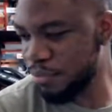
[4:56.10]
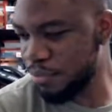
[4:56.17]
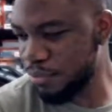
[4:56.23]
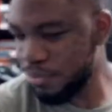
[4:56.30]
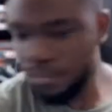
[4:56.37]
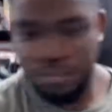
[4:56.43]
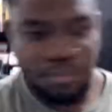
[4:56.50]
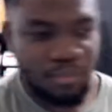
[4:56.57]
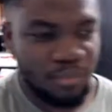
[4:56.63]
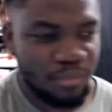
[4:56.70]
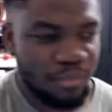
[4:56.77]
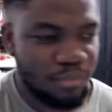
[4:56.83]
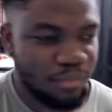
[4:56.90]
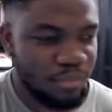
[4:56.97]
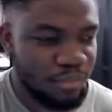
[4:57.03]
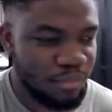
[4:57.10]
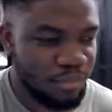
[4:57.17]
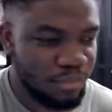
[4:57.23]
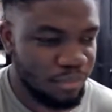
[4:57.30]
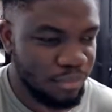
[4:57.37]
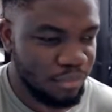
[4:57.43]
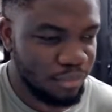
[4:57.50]
Facebook seems to be
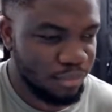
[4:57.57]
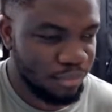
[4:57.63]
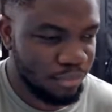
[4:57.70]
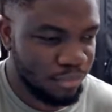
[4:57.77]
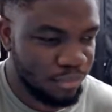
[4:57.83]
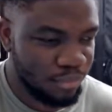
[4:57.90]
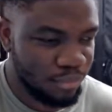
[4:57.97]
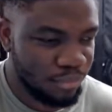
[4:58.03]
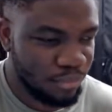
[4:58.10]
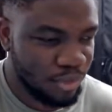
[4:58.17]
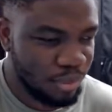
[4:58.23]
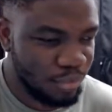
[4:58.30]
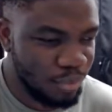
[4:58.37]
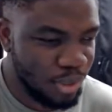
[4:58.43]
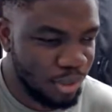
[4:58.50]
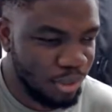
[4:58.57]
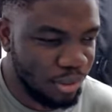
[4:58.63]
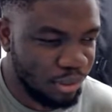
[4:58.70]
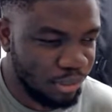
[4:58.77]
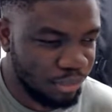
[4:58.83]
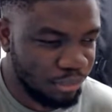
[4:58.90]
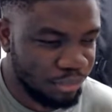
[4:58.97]
completely fine. What? This is
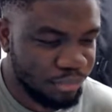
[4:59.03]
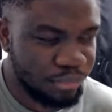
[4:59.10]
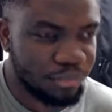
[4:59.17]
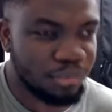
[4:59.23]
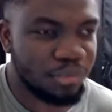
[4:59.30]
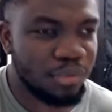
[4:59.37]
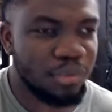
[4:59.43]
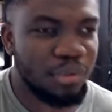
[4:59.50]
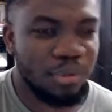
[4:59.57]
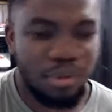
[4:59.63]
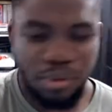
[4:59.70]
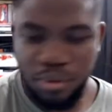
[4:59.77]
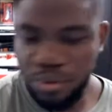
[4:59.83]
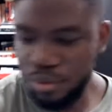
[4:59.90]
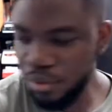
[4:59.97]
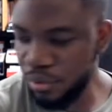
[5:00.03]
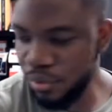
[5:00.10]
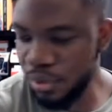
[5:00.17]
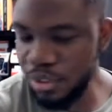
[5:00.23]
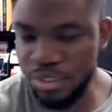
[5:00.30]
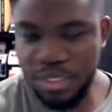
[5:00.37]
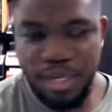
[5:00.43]
weird. What
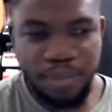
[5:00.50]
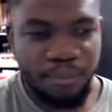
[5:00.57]
do you say?